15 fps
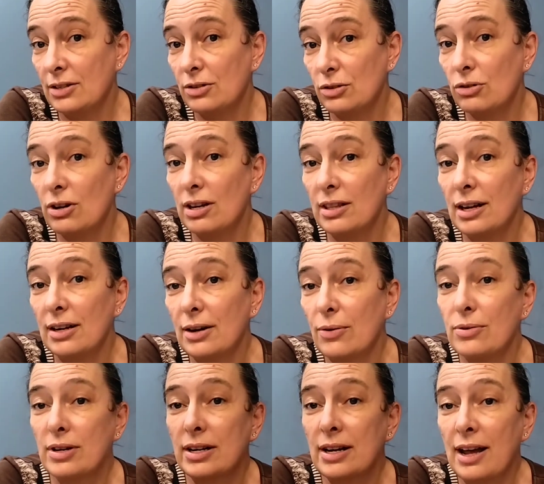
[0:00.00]
to try that
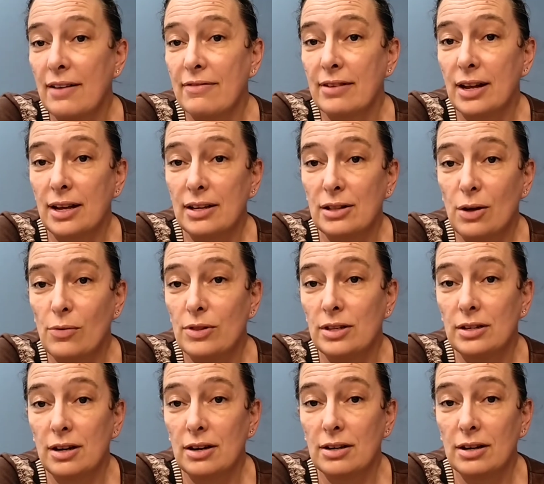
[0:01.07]
out and have a
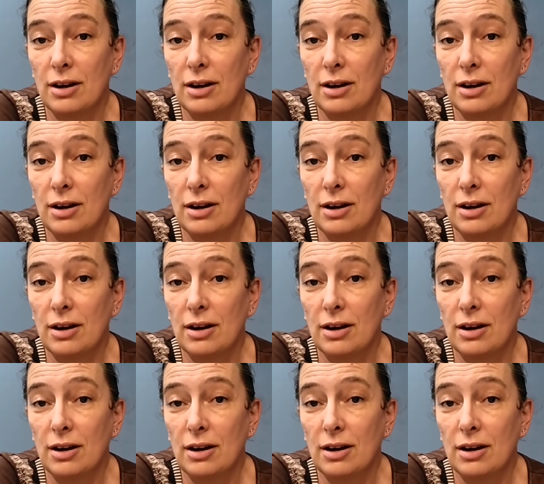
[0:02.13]
glow-in-the-dark